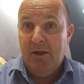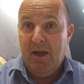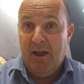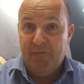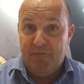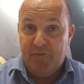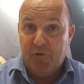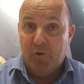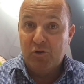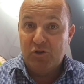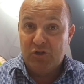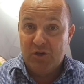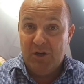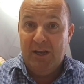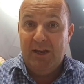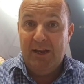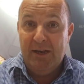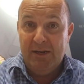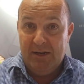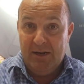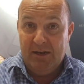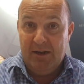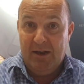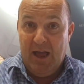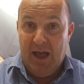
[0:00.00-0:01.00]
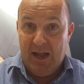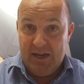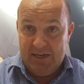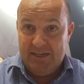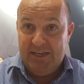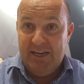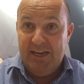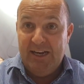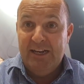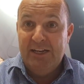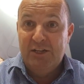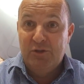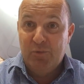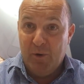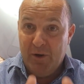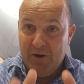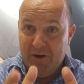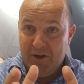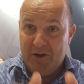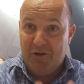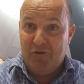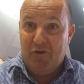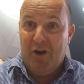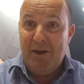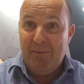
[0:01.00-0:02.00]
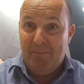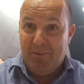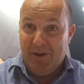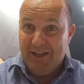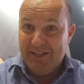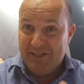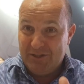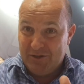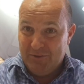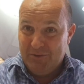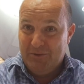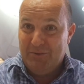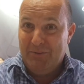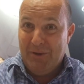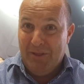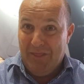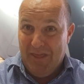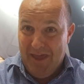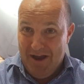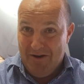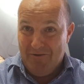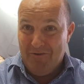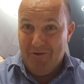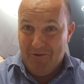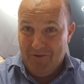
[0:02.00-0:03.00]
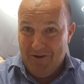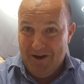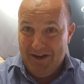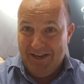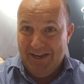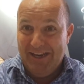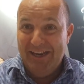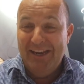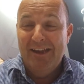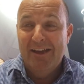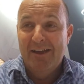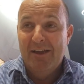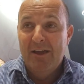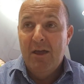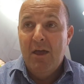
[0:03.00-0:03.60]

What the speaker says: unfortunately at Teads we're in a great place because we're there already,